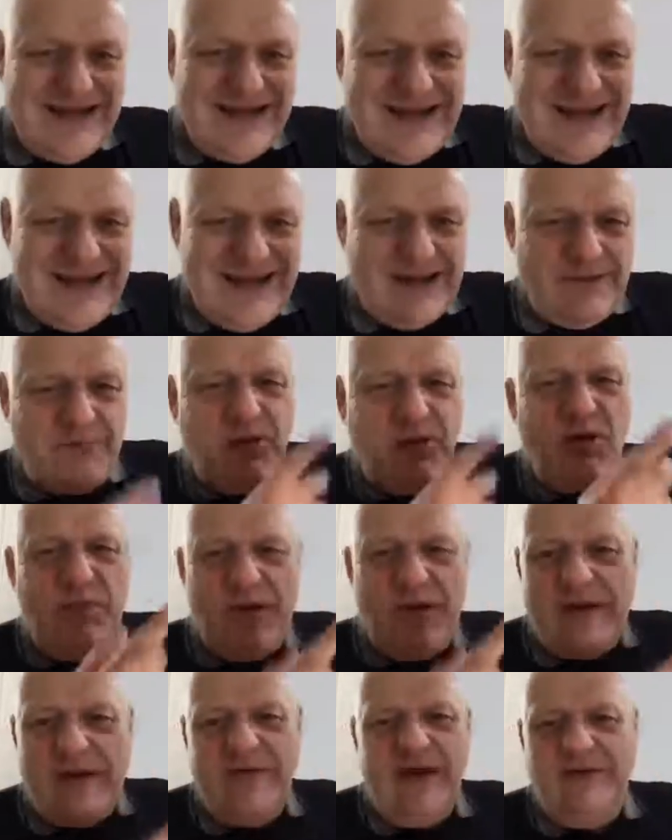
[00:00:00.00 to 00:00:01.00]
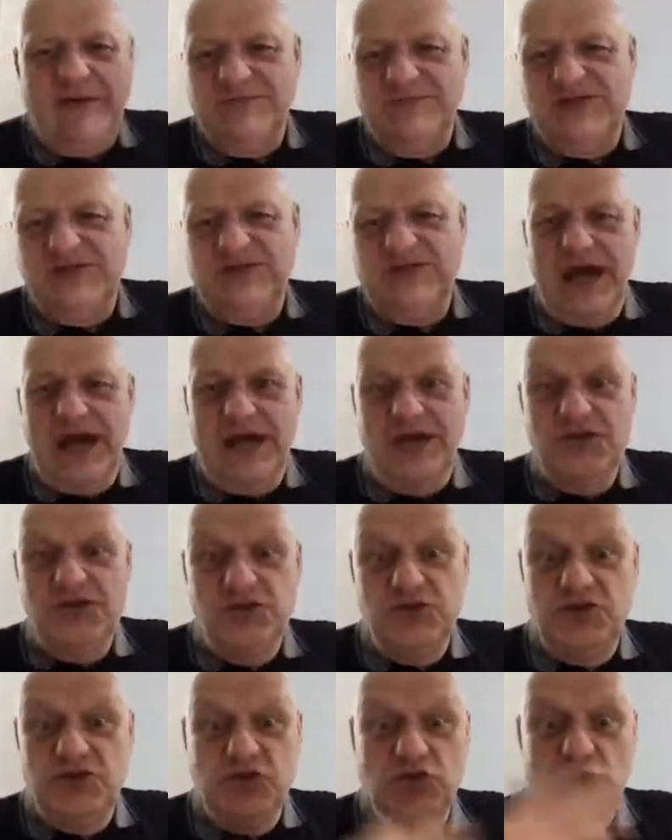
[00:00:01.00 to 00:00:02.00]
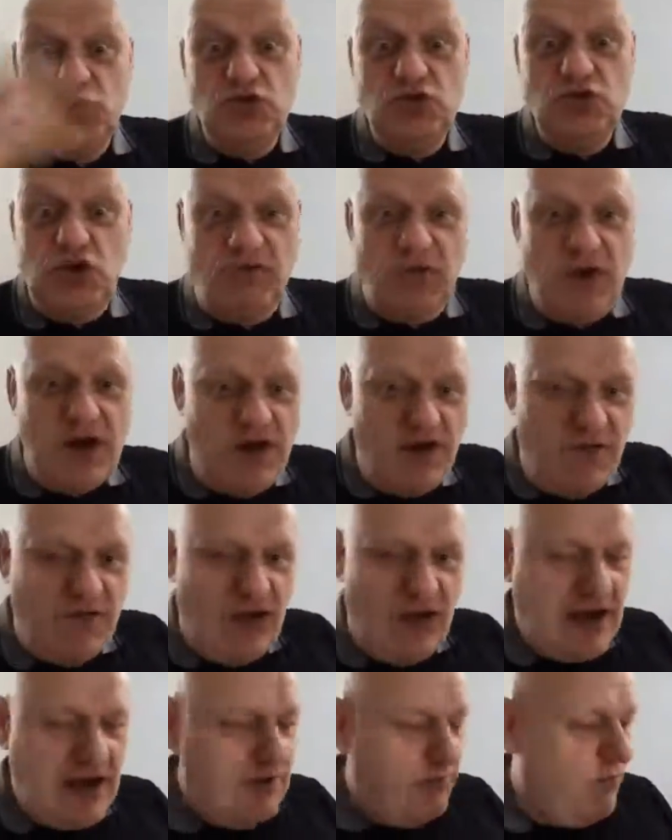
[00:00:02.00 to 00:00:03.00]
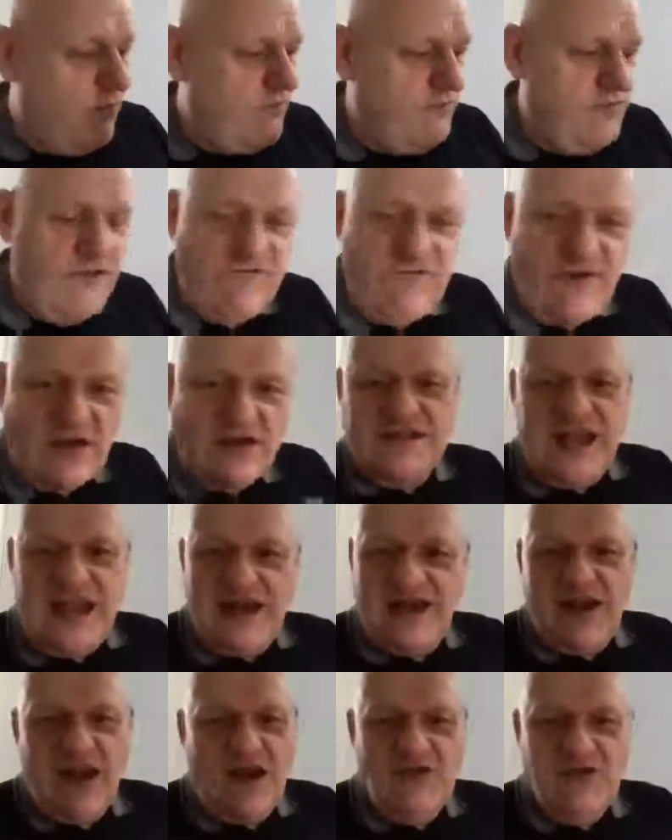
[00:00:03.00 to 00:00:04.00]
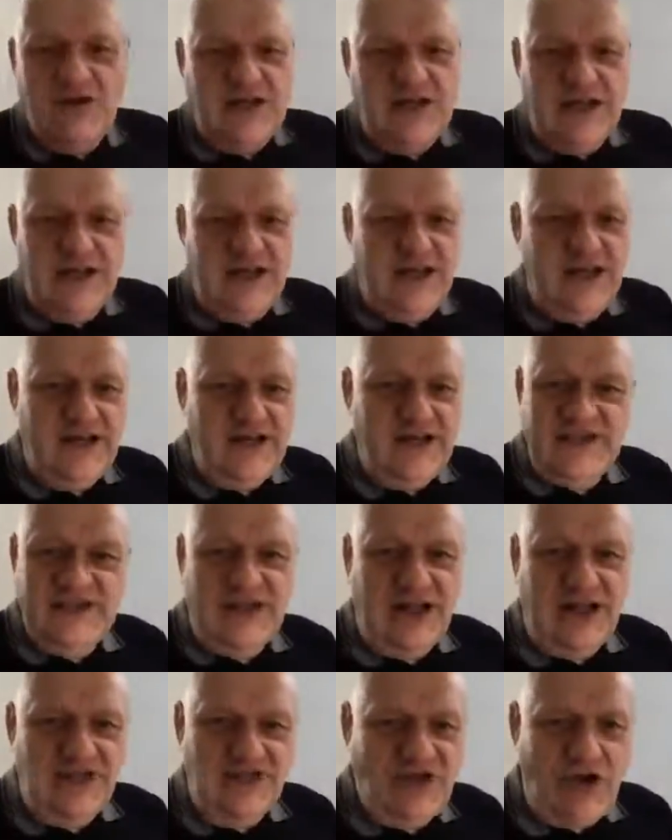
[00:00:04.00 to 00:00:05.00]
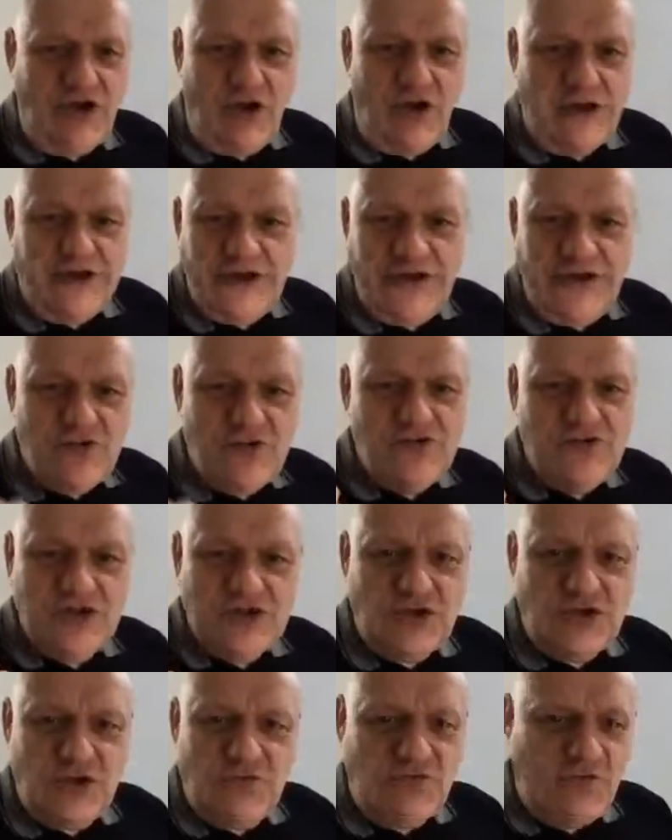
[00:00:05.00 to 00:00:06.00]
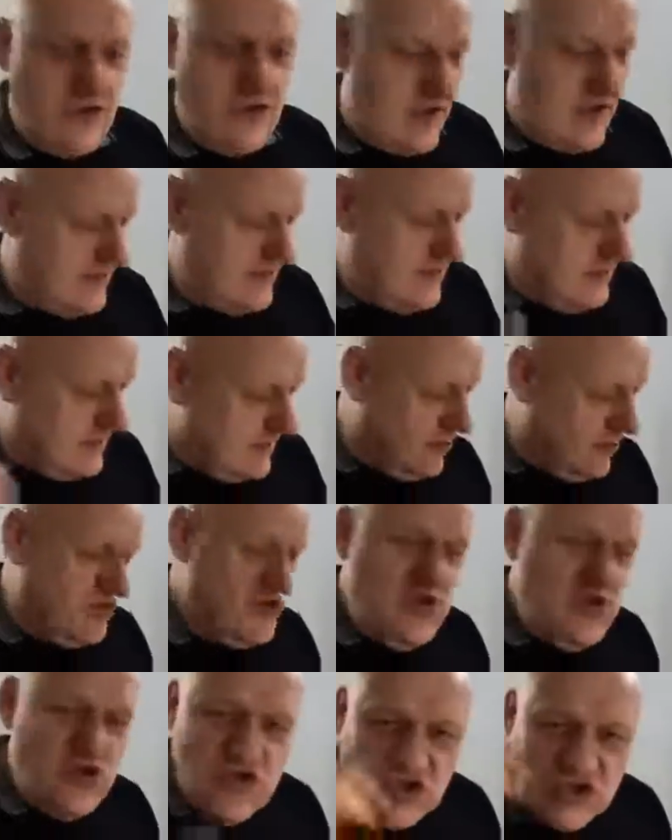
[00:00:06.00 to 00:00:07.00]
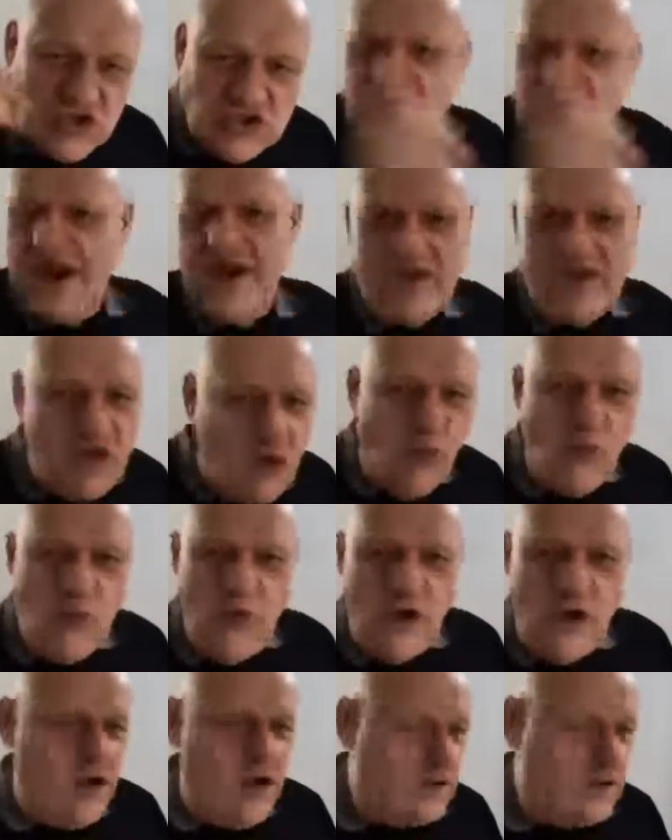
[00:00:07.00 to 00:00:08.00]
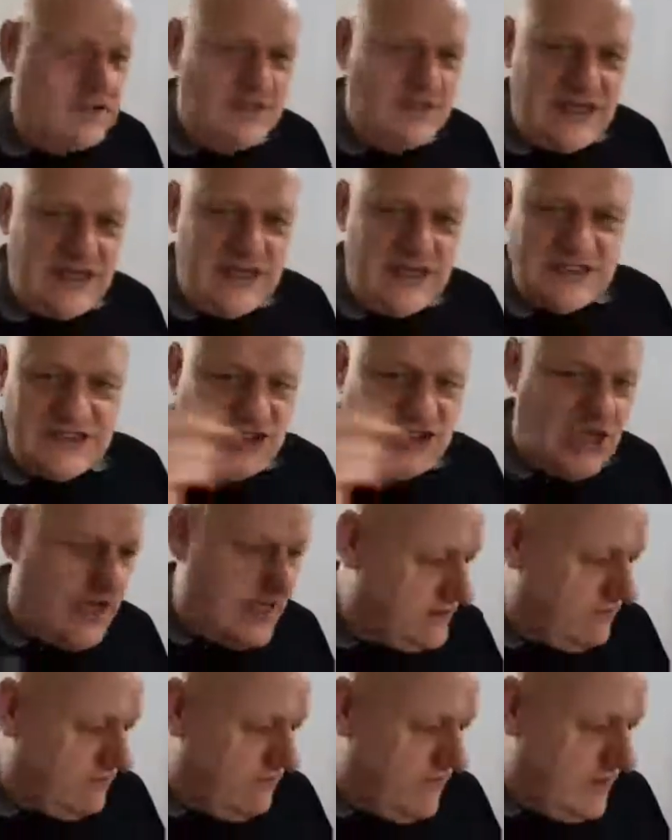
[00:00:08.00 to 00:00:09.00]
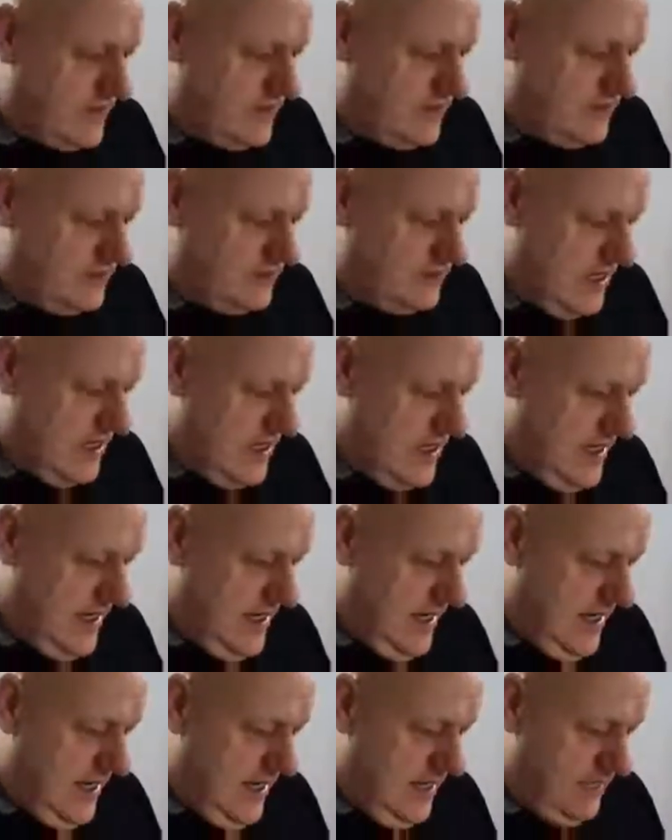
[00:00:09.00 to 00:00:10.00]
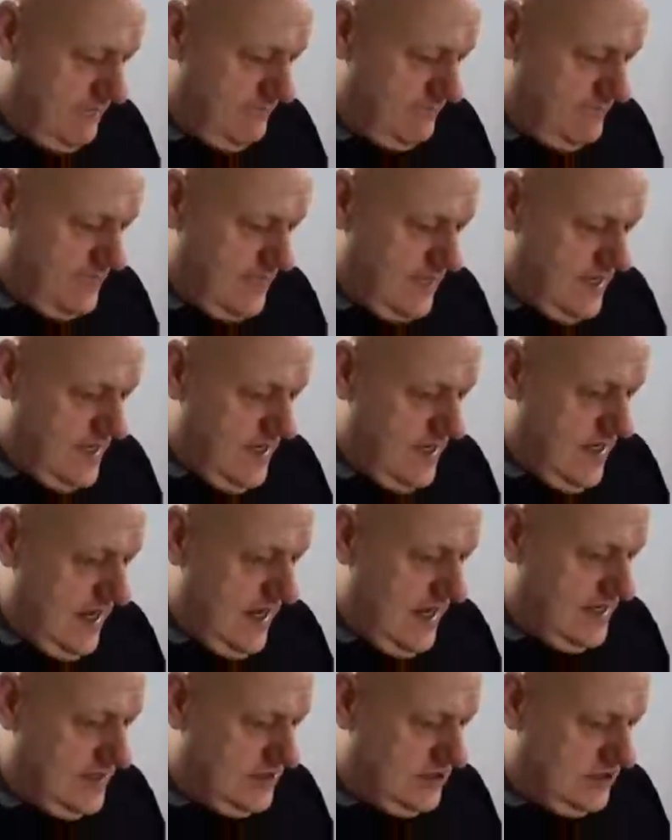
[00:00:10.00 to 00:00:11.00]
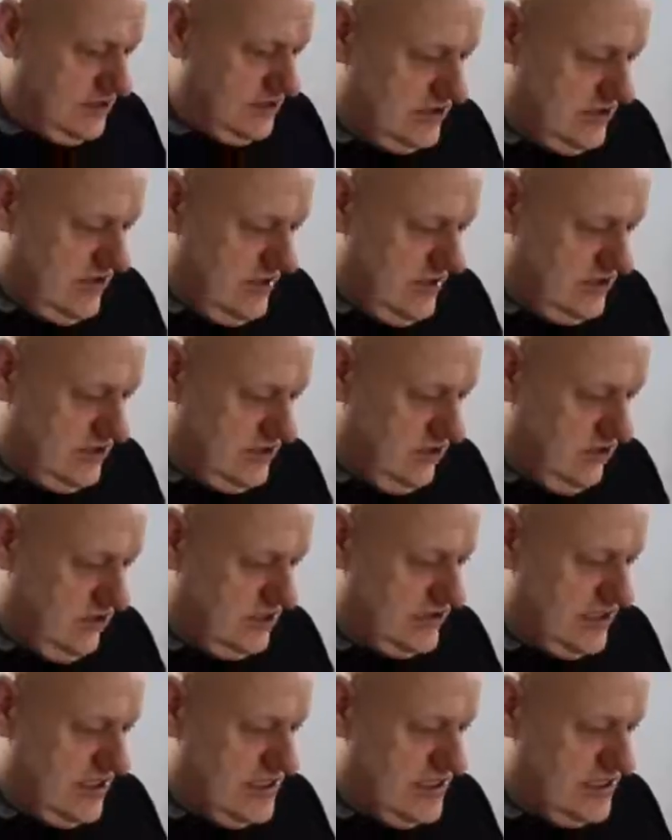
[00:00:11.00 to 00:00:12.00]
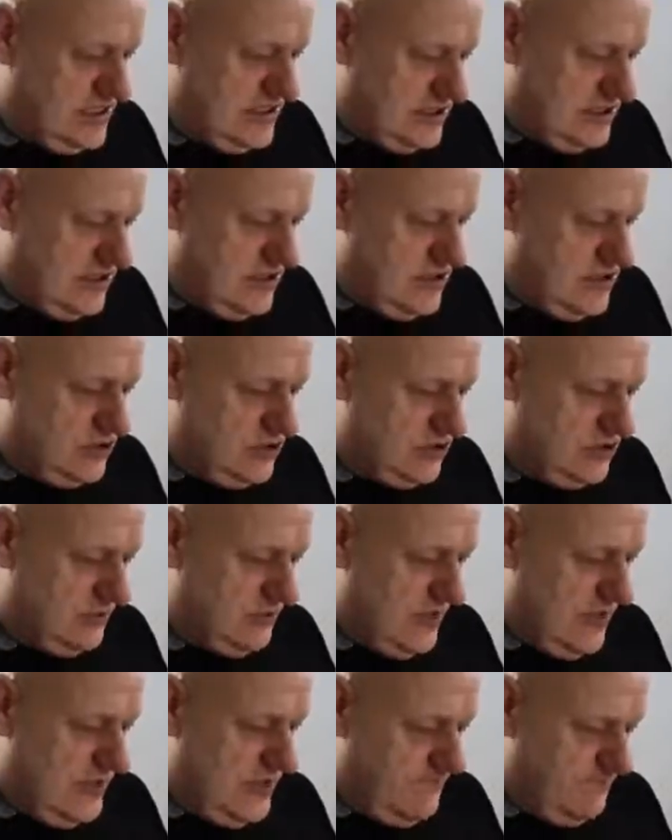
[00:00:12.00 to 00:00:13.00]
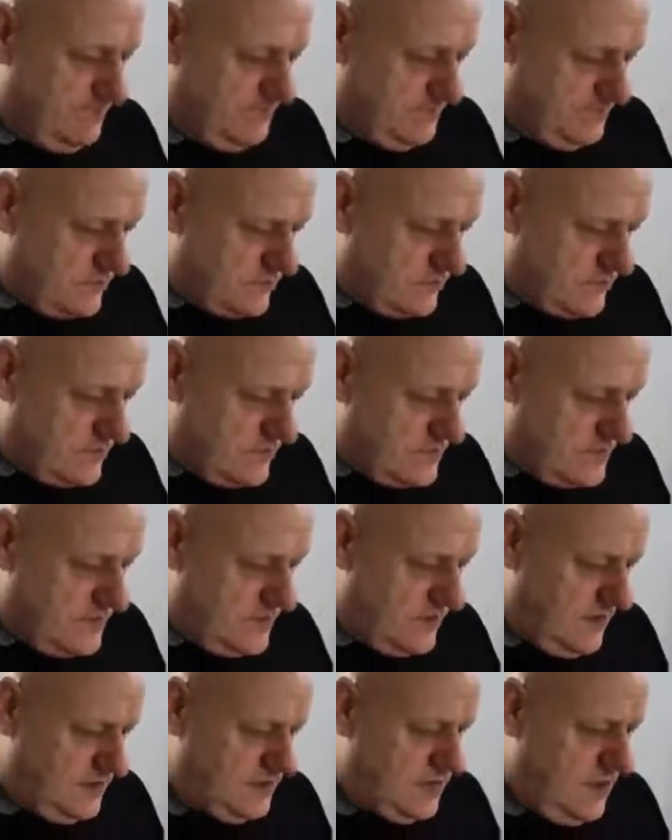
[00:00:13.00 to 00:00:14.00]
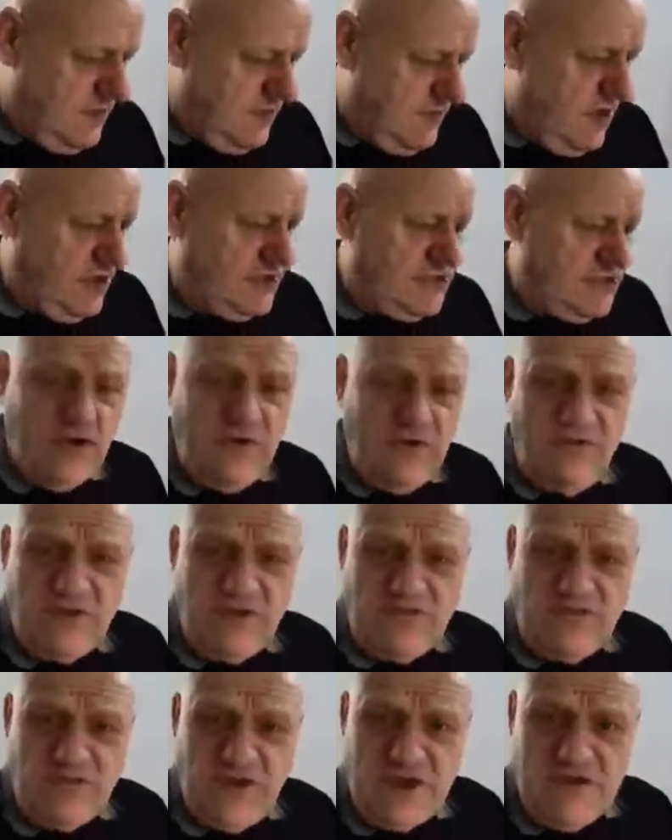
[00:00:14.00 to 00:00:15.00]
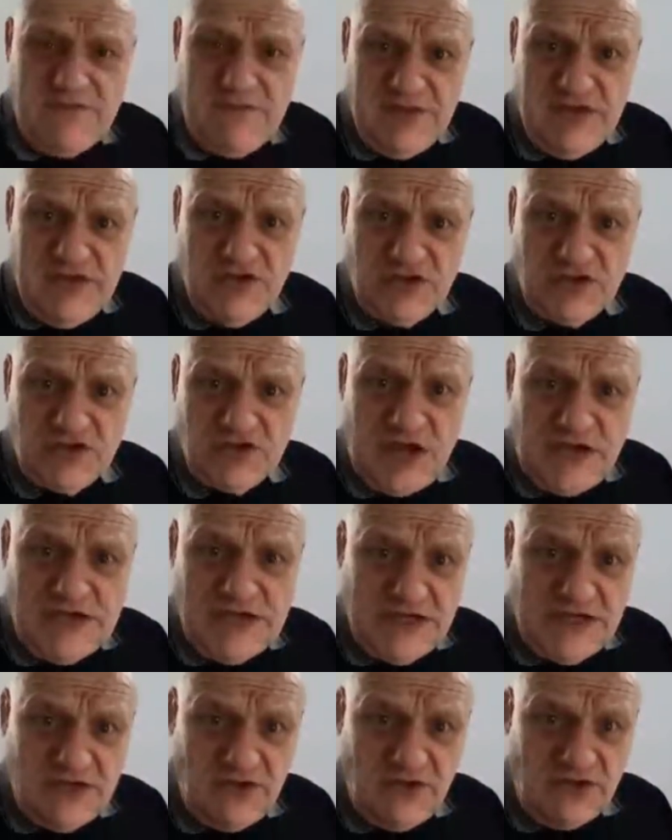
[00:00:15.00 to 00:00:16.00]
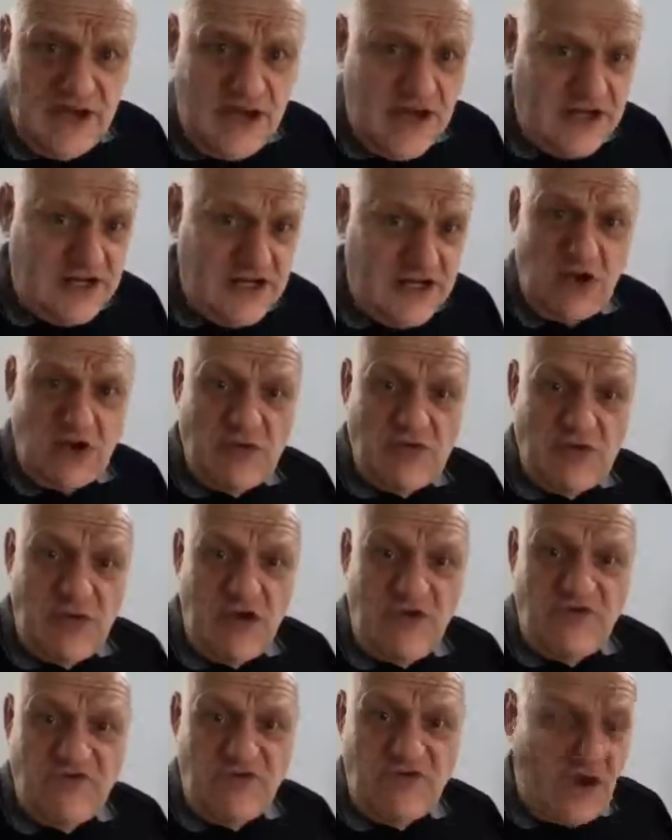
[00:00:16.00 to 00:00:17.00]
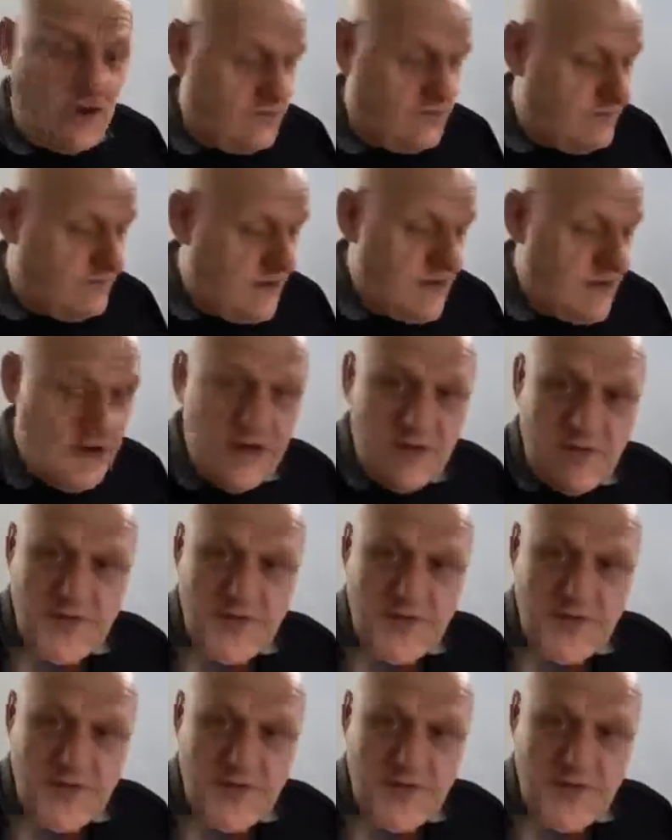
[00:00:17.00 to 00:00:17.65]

You then get a pop-up comes, there's new software available for your phone. I downloaded it and I just don't like the new software. You know, I got used to how it all worked and now it's changed things. And it's not as easy as it used to be. So I might do a 15-minute training on how to use a mobile phone. Bear